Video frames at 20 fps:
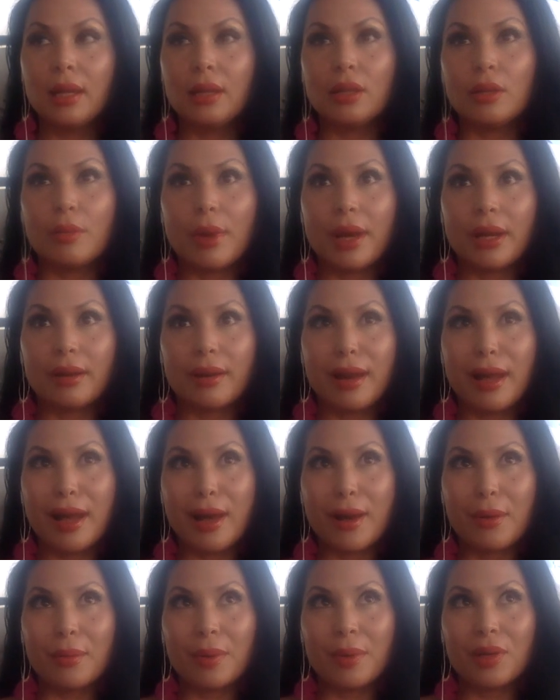no matter
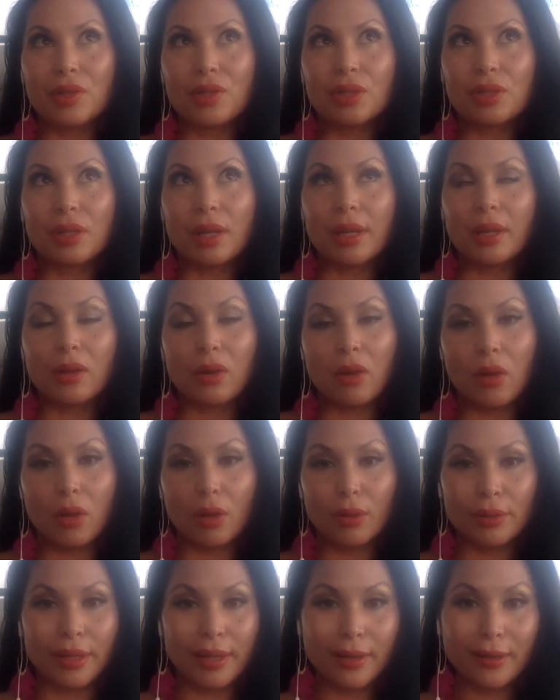how much I called the